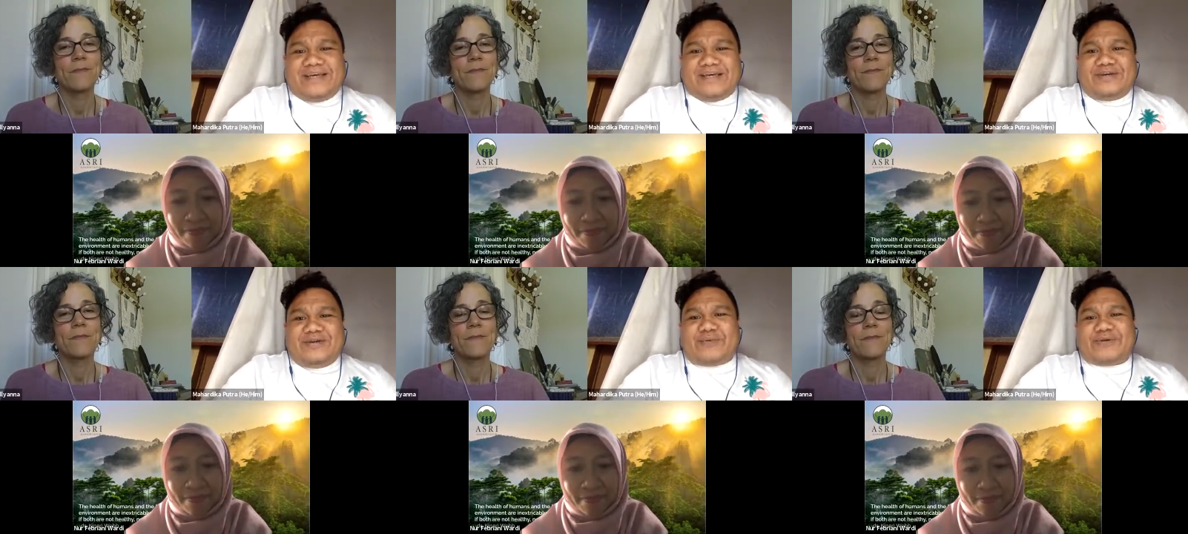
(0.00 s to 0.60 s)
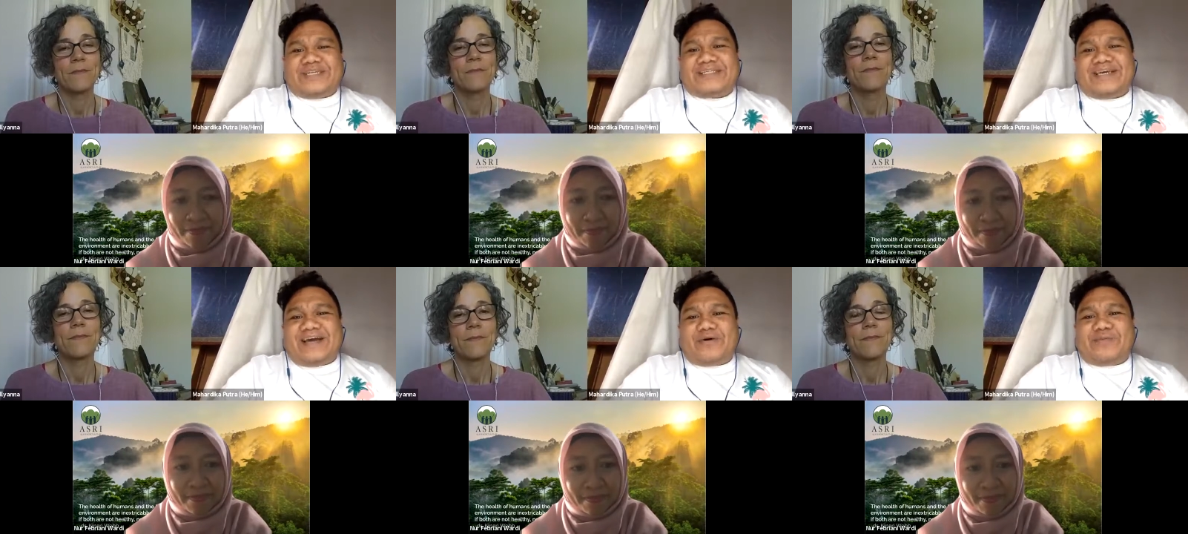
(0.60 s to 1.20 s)
Speaker 1: you know
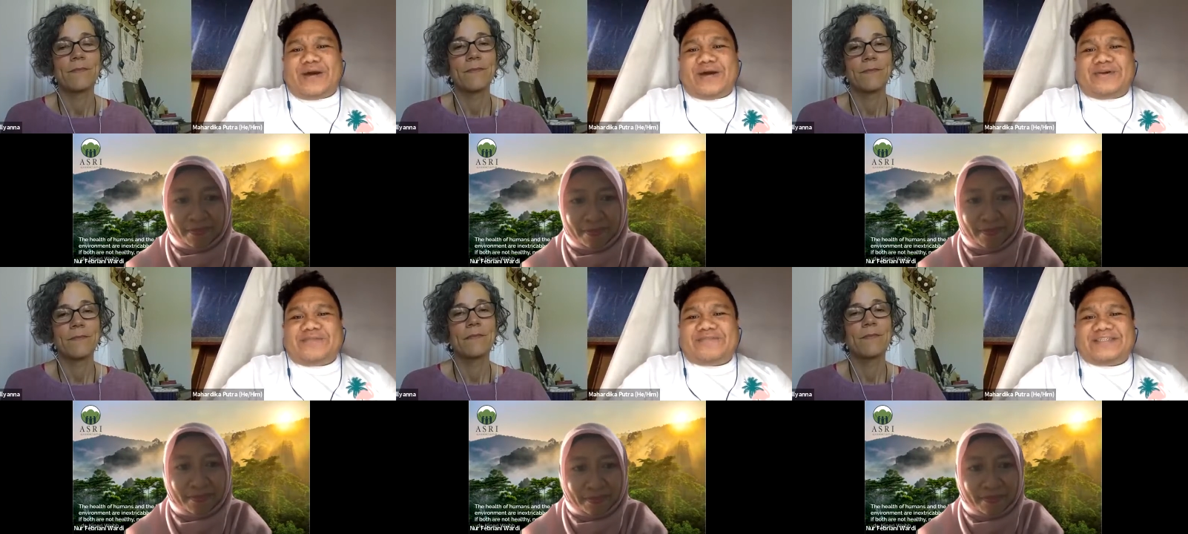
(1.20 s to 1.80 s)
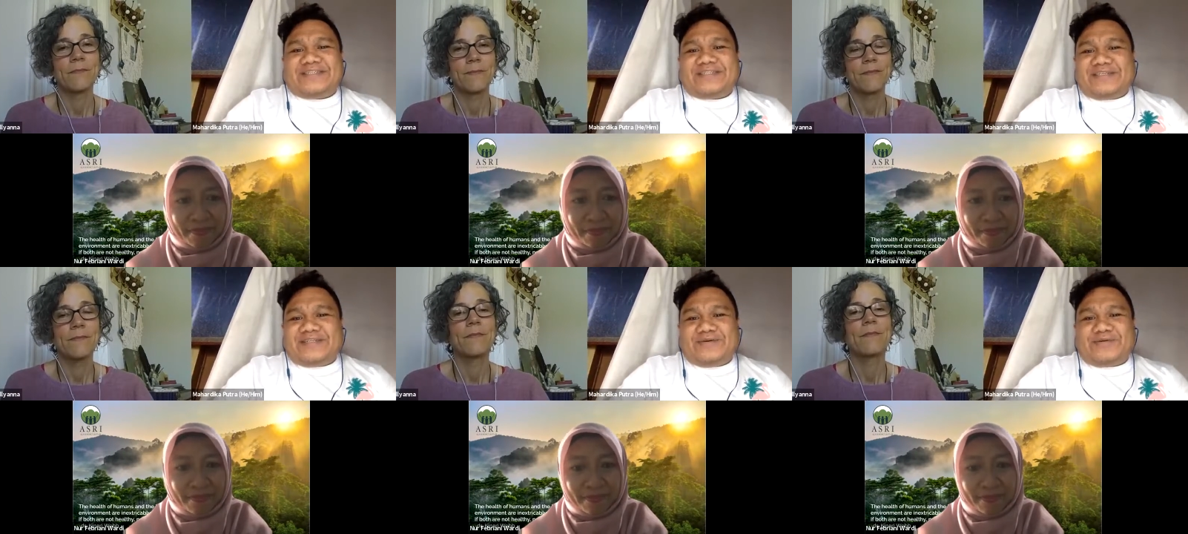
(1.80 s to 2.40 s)
protecting our
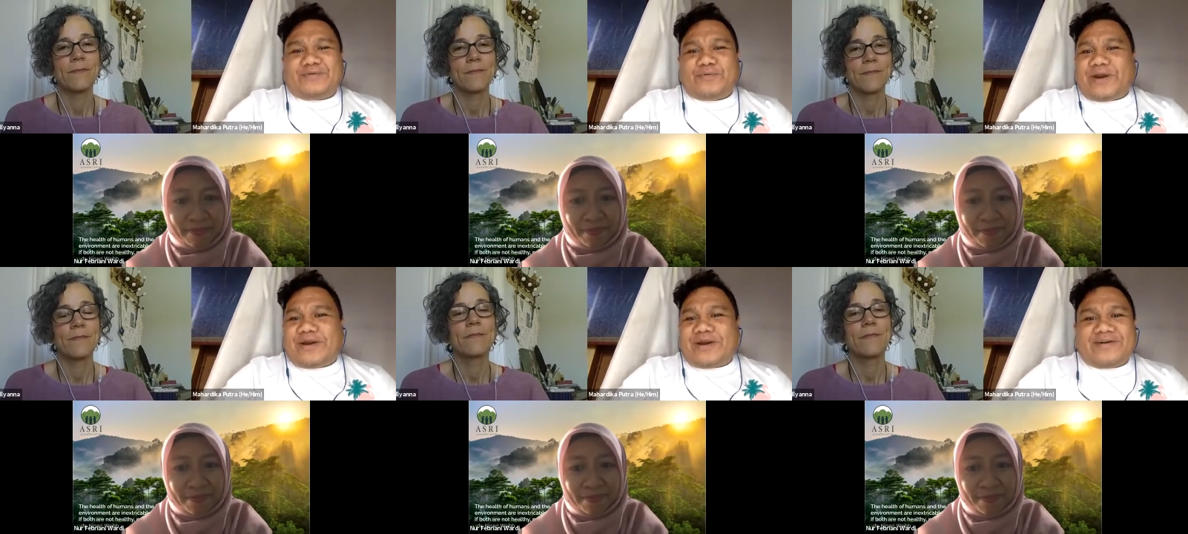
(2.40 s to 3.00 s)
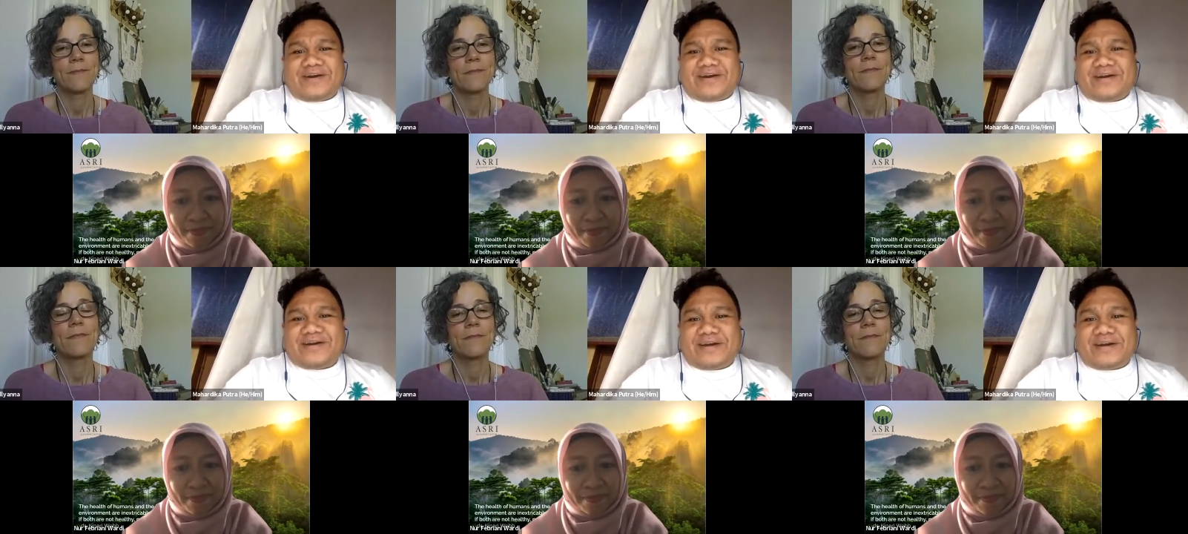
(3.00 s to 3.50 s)
biodiversity whatever